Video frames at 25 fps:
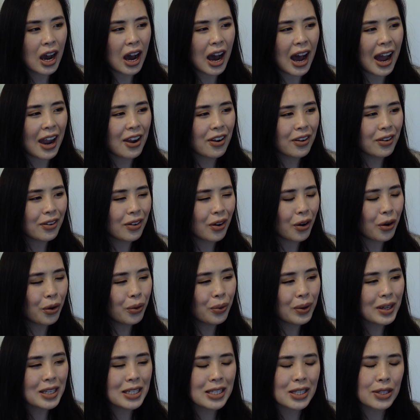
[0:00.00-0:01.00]
I
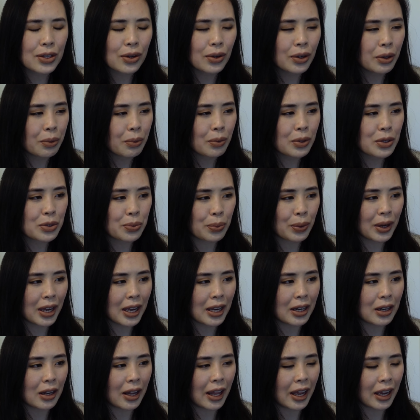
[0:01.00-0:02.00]
always thought it was
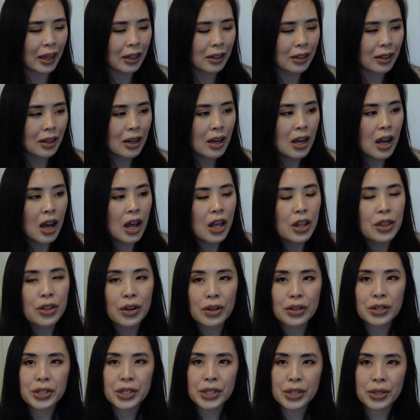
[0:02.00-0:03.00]
weird, like
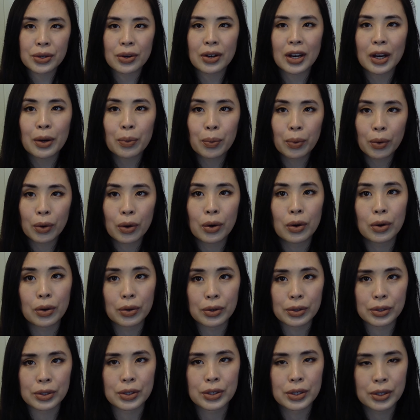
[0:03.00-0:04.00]
those three
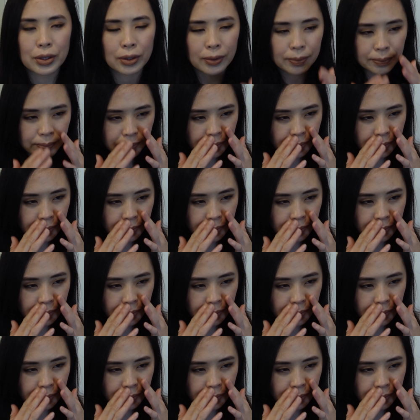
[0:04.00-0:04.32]
wars,